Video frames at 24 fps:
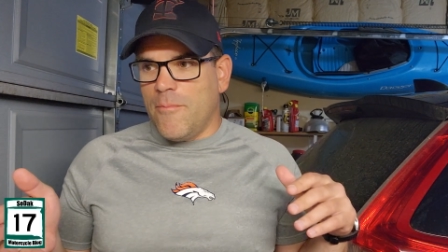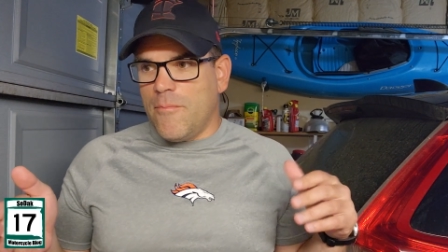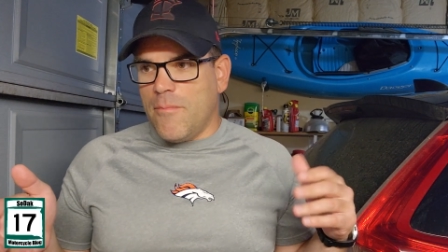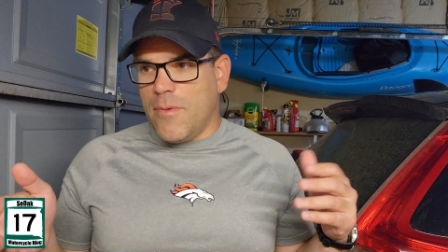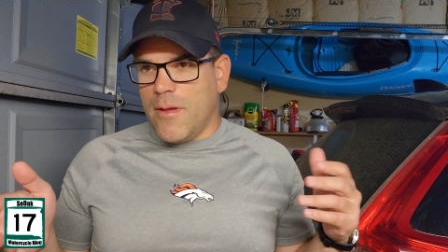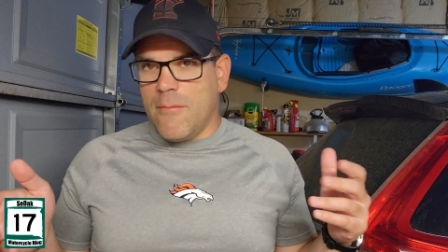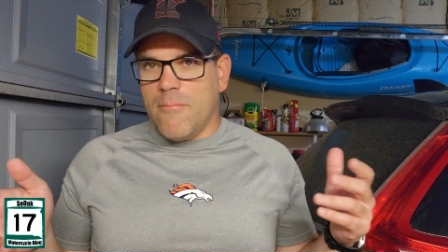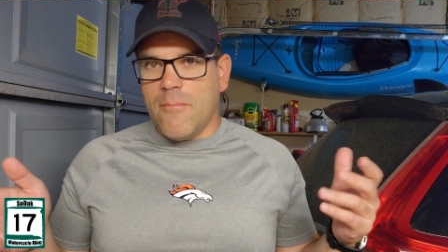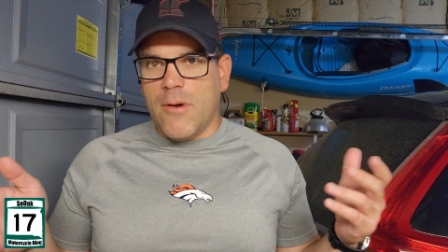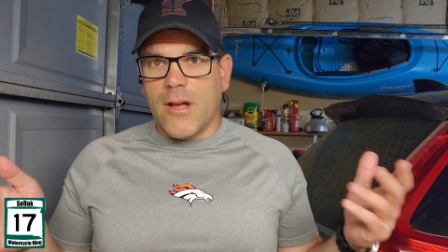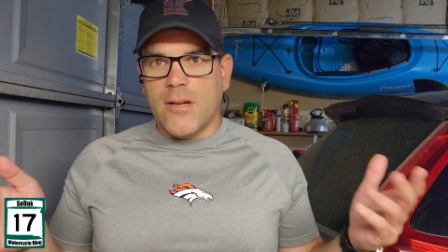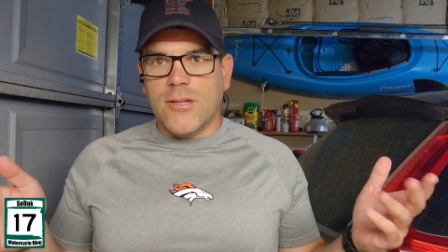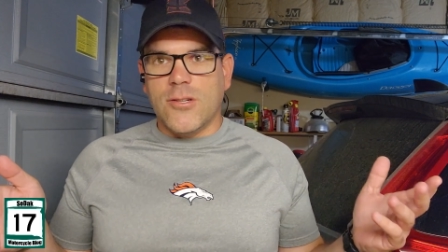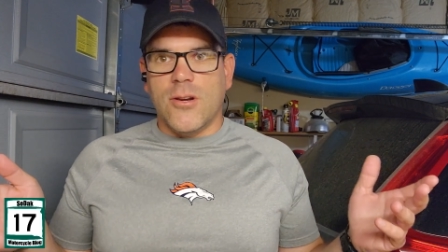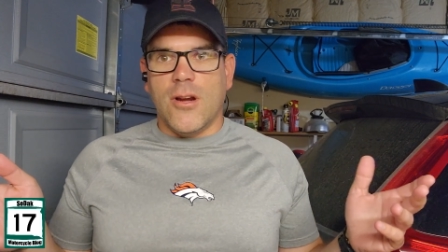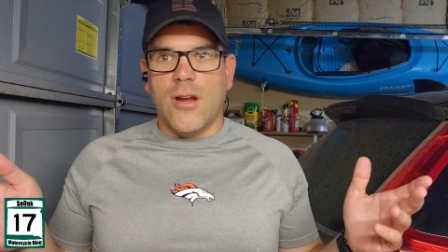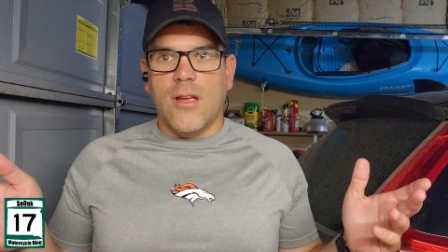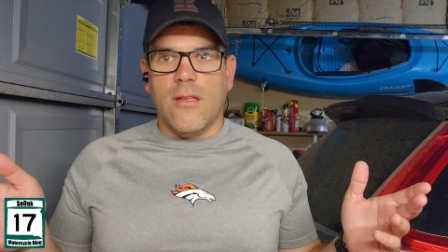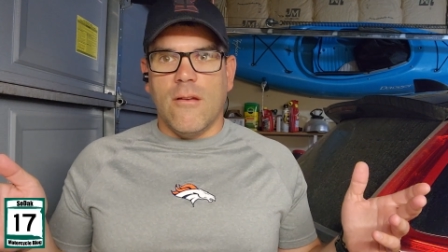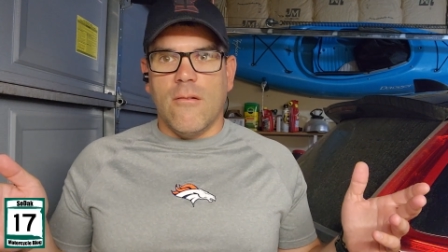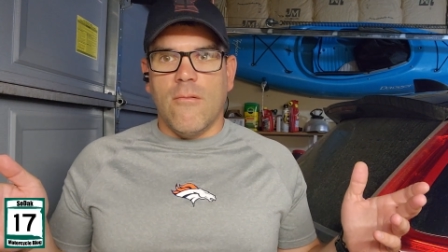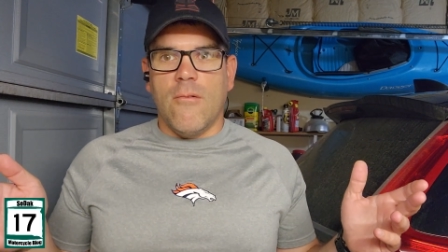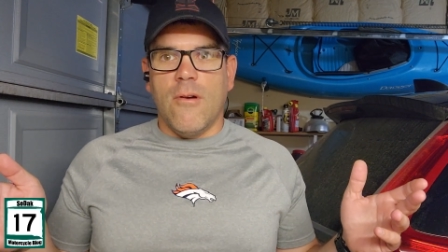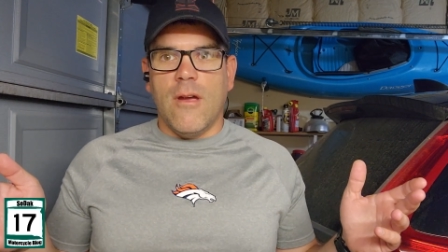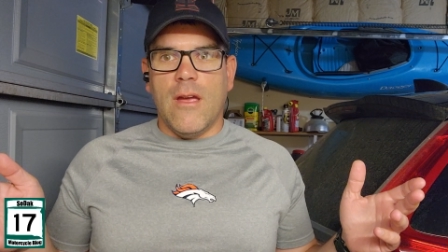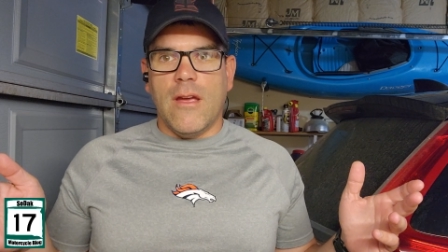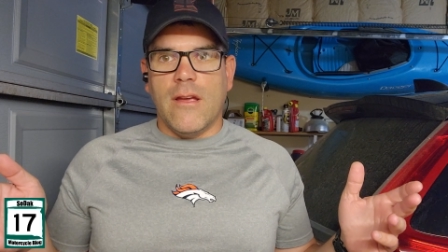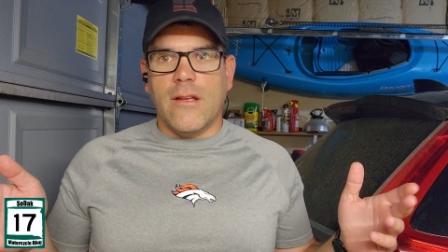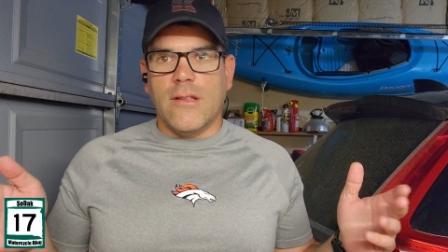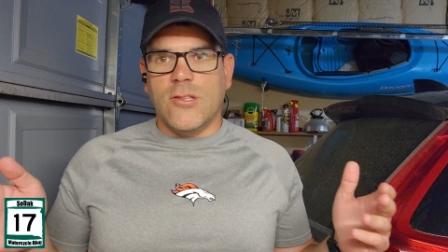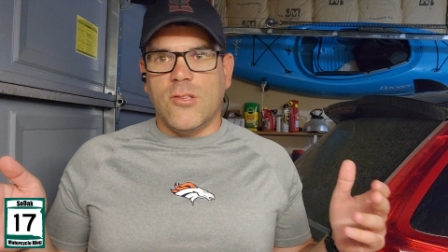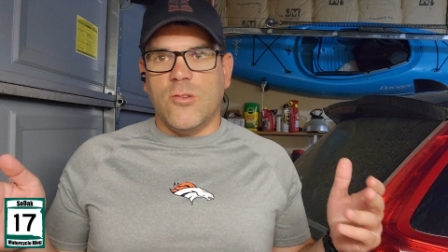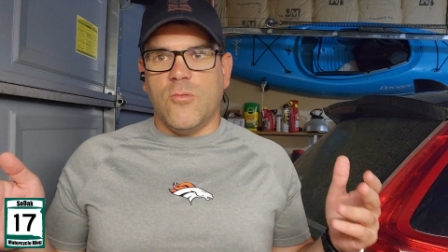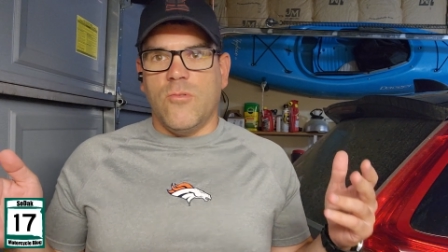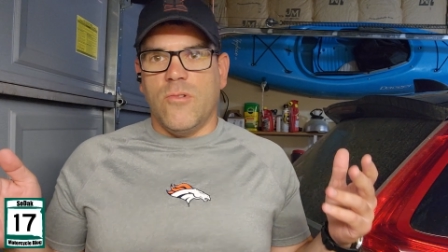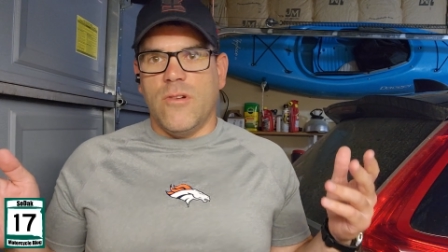Piedmont Trailer Week
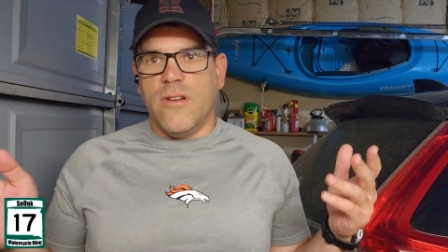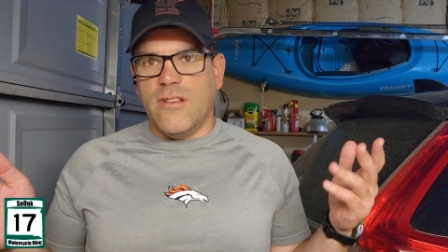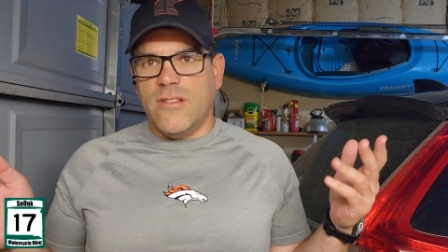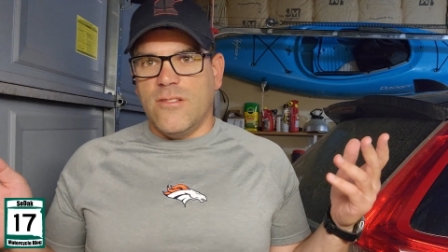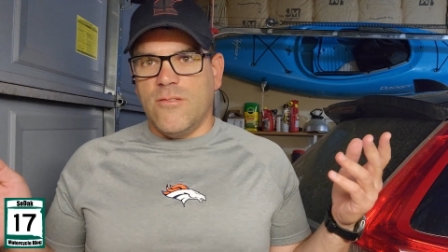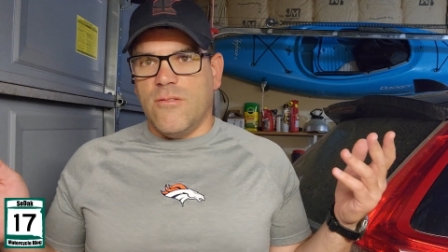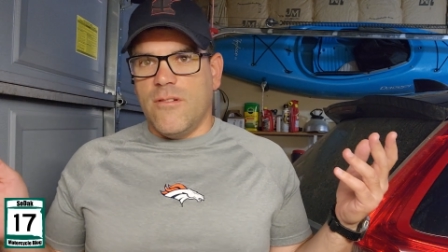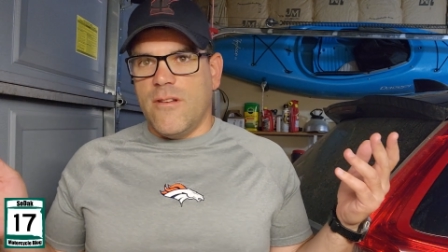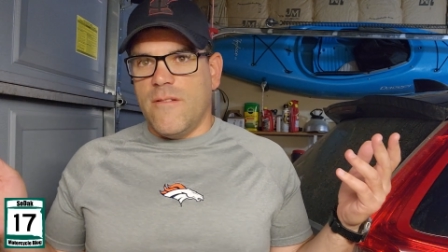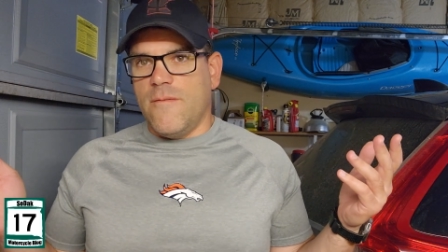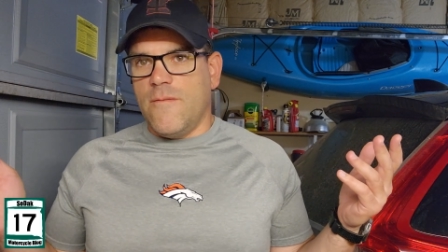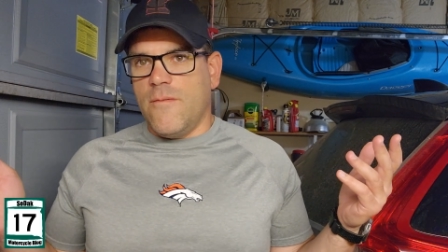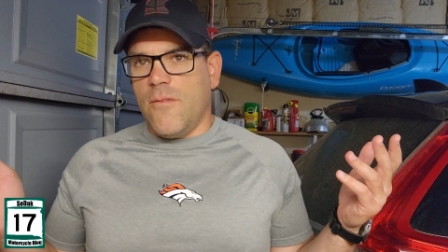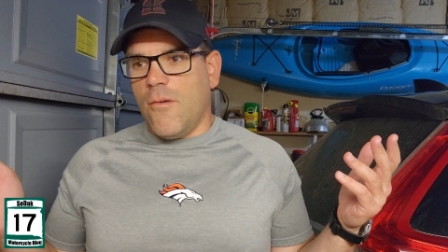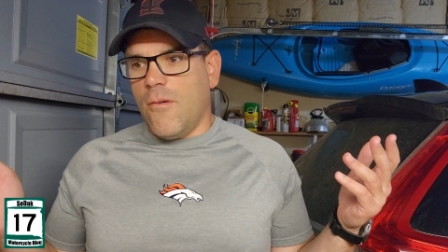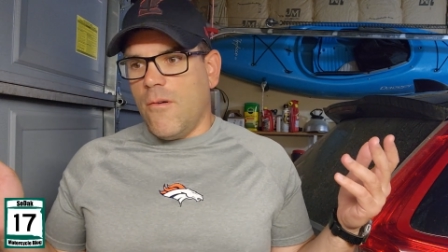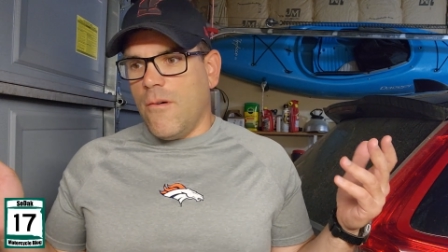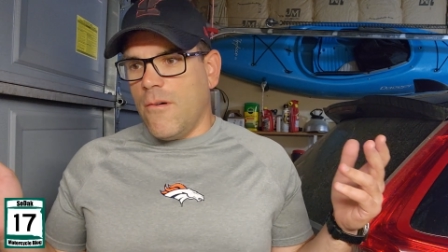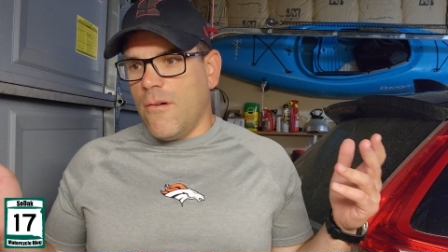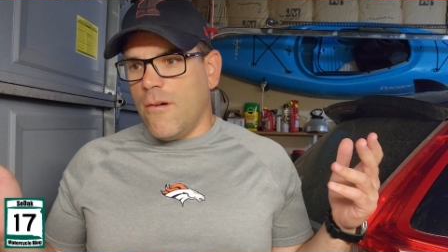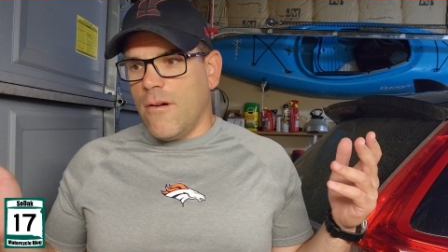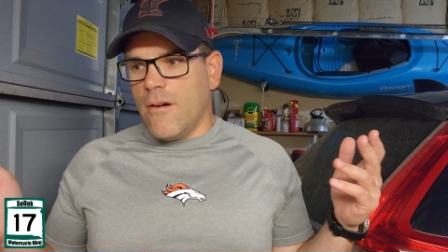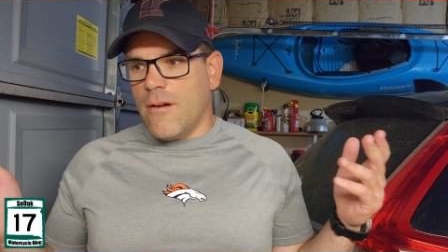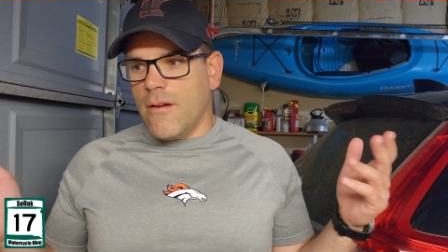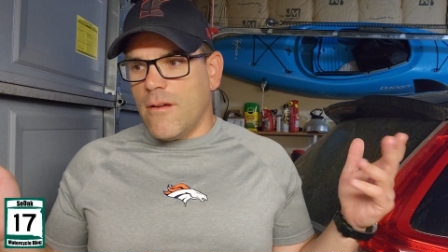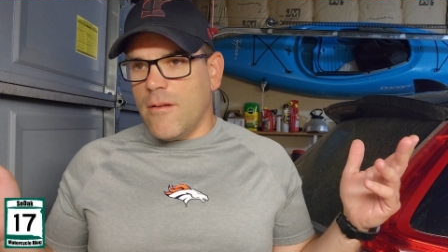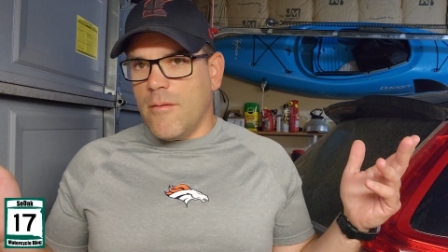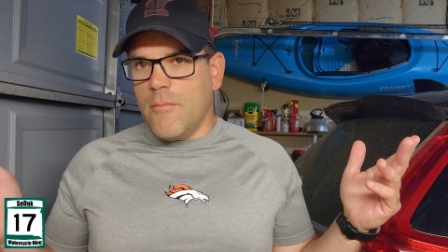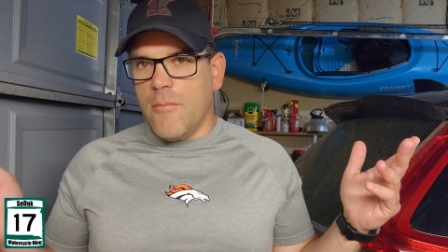2024.